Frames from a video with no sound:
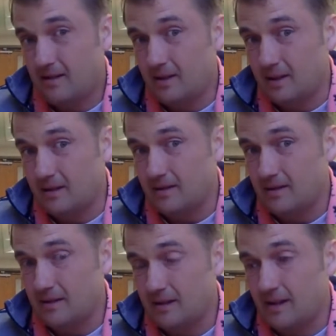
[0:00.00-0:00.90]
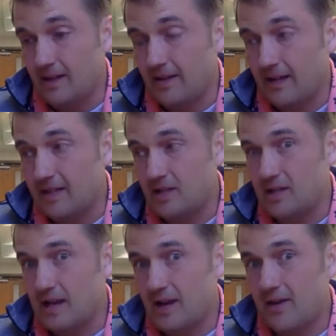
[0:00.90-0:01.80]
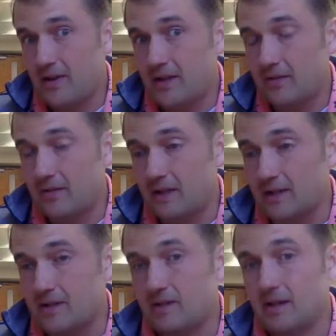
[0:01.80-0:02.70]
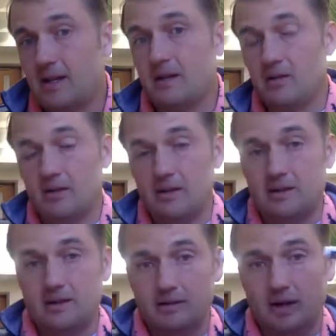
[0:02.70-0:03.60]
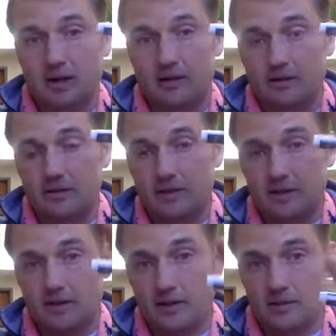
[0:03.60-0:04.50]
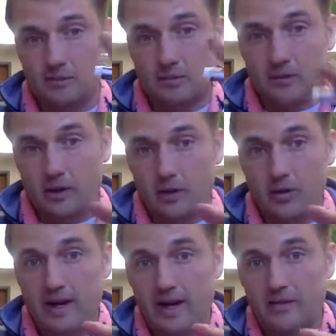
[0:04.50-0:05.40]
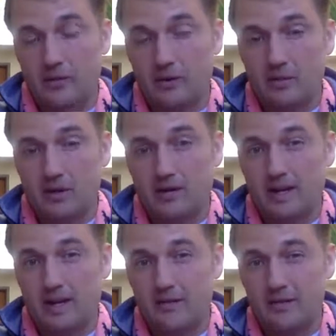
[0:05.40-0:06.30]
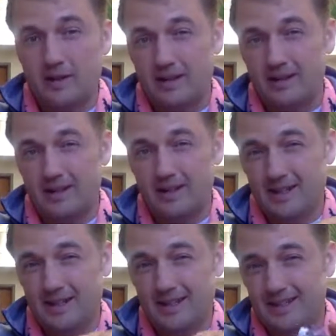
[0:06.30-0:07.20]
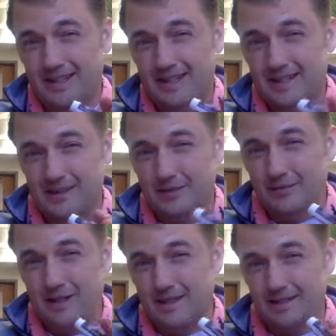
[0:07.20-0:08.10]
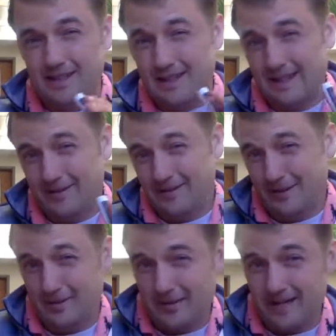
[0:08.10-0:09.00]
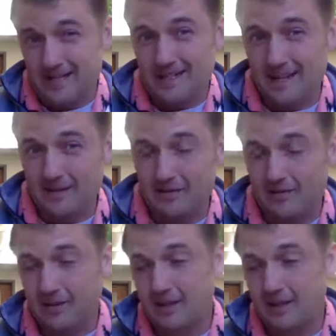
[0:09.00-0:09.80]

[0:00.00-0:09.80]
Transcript: Okay, and that's just how I think of things. Is it on the below half or above half? And then it gets a little fuzzy, like how far past half?